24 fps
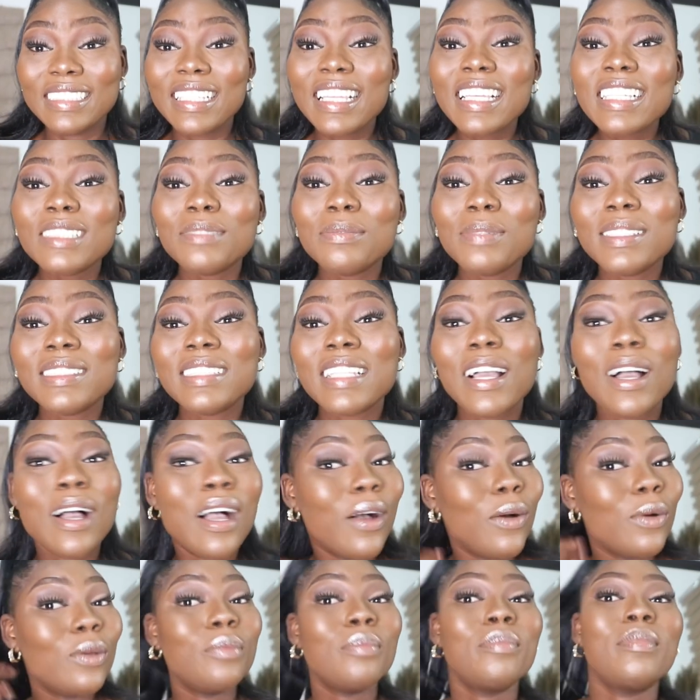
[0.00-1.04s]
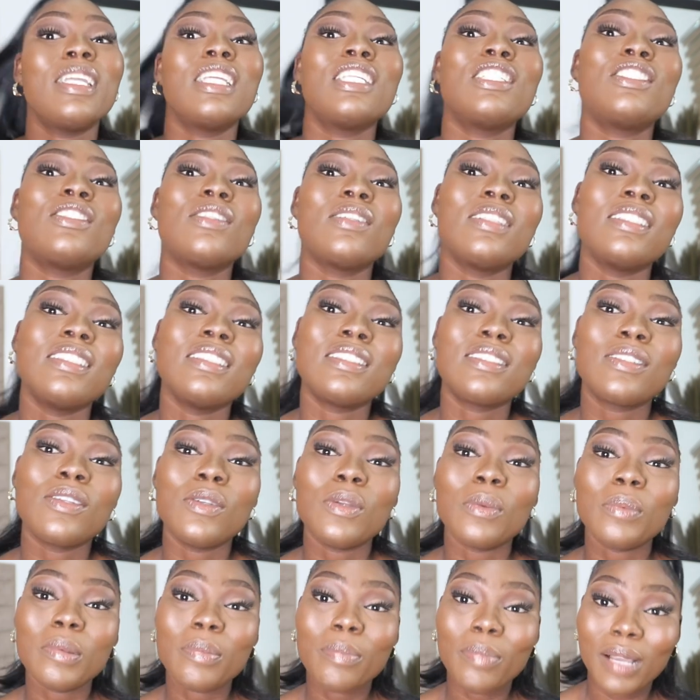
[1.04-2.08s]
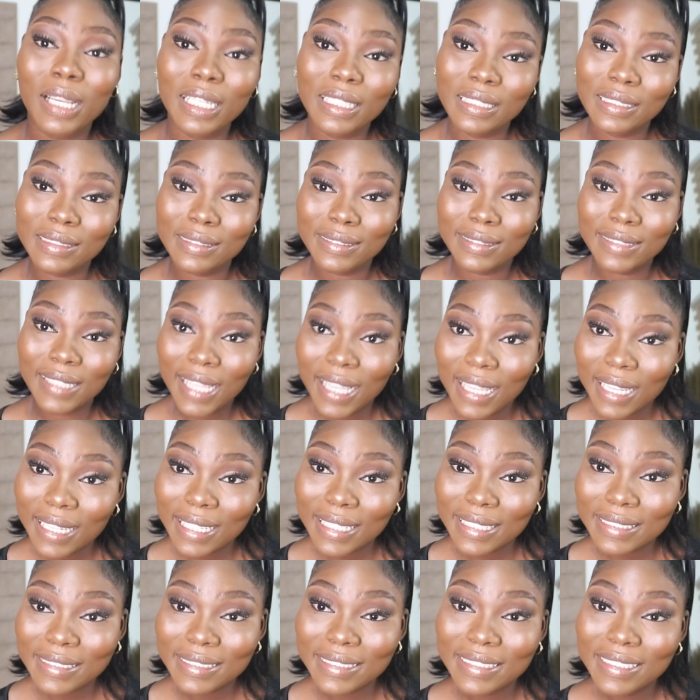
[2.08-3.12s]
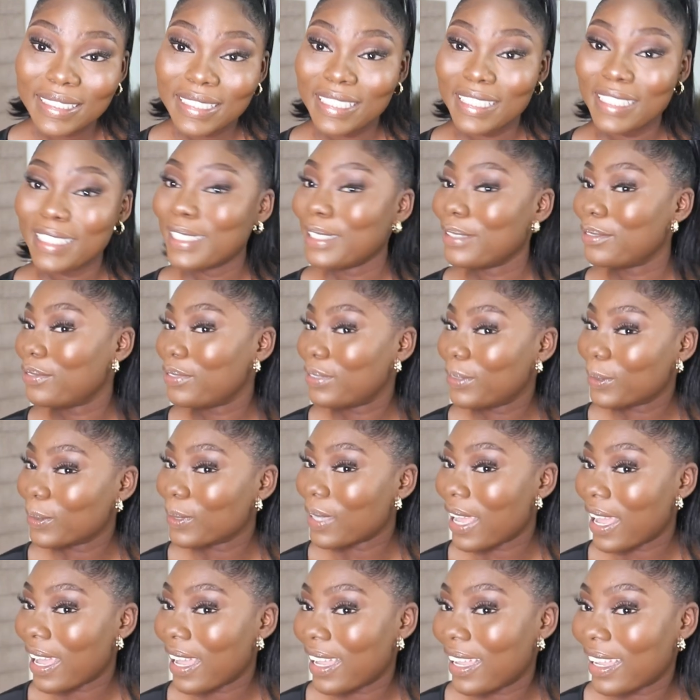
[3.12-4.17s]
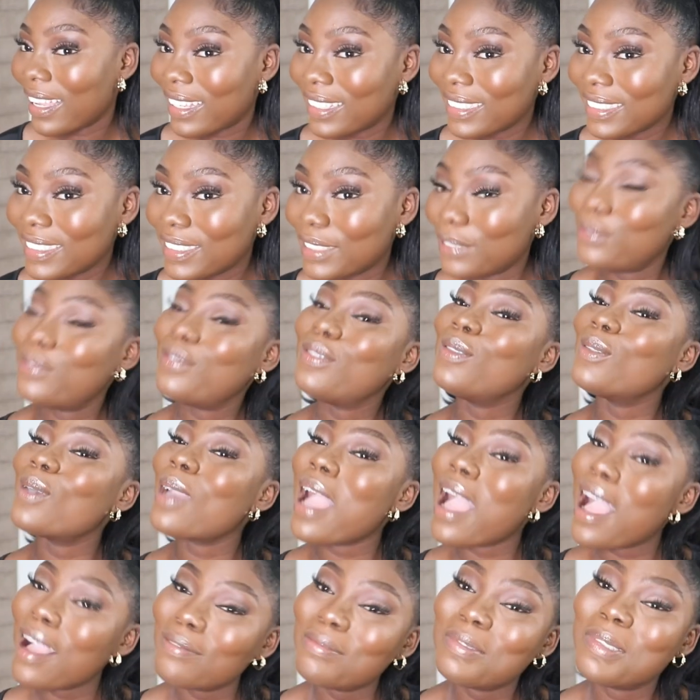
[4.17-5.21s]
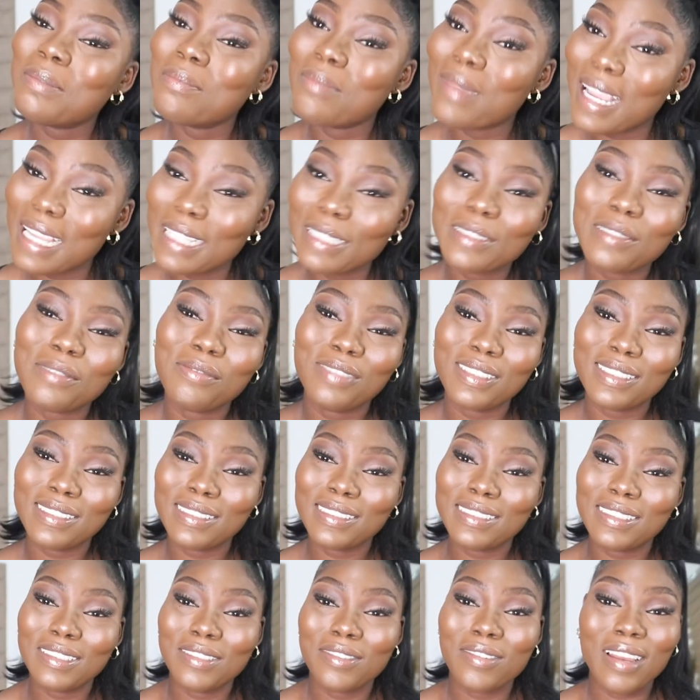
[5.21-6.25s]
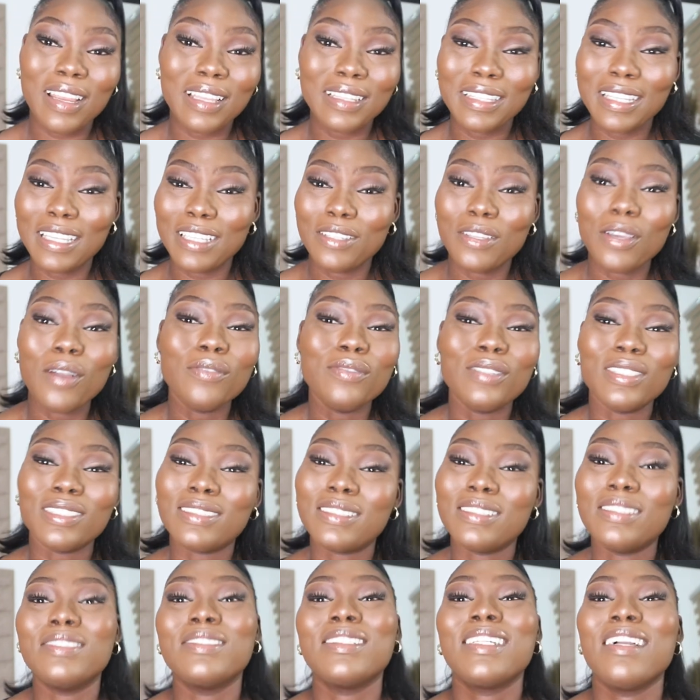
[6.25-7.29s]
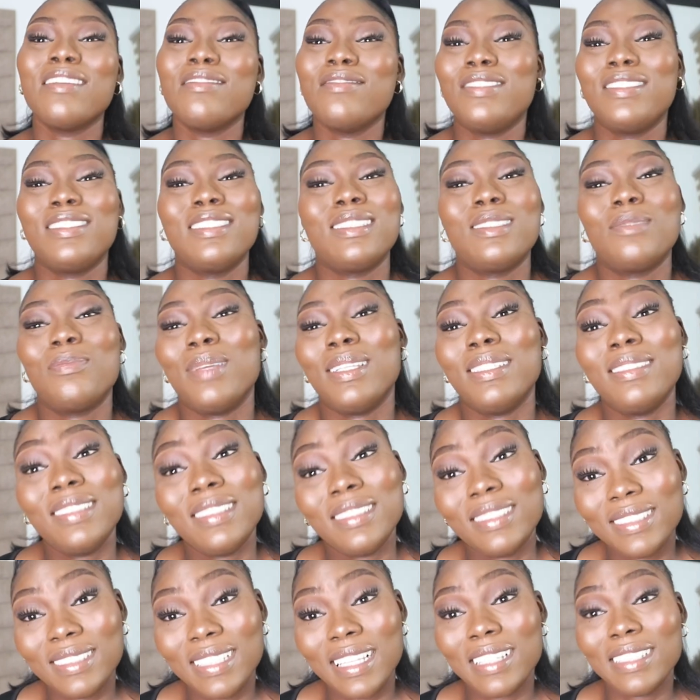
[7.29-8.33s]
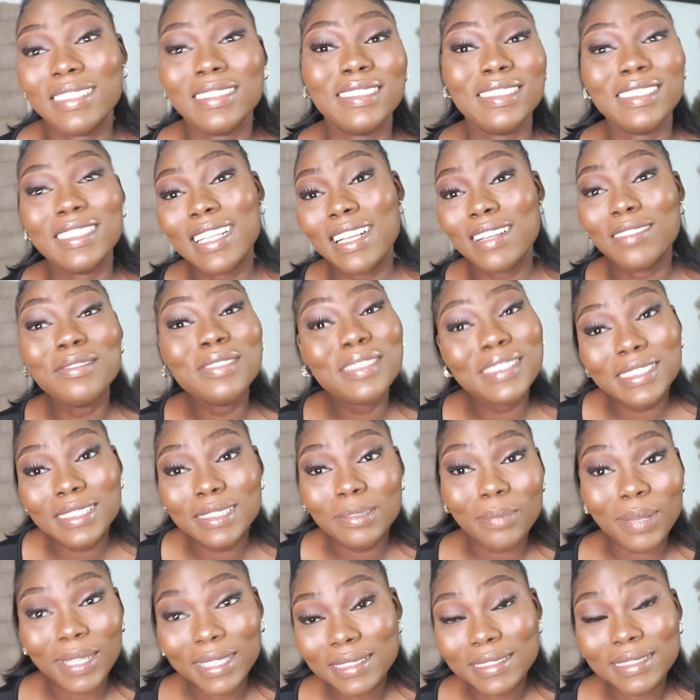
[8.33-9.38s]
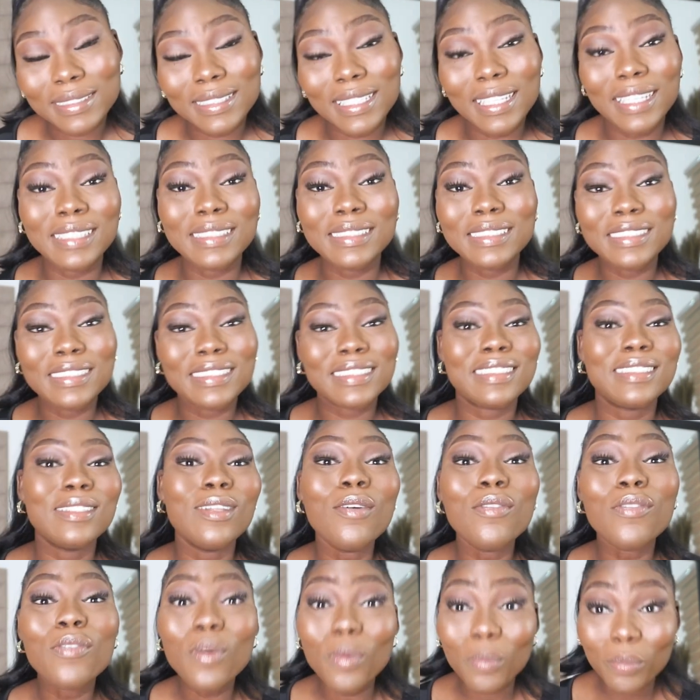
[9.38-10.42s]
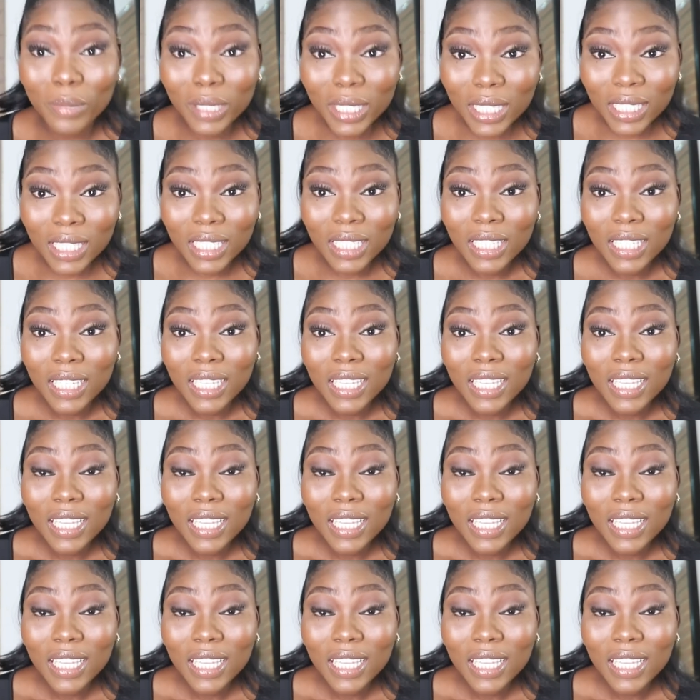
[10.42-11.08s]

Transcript: next place that I would mention is going to be Pakistan. If you are, if you have the mind to visit Iran, then obviously you can visit Pakistan. You can visit Pakistan. It's not for me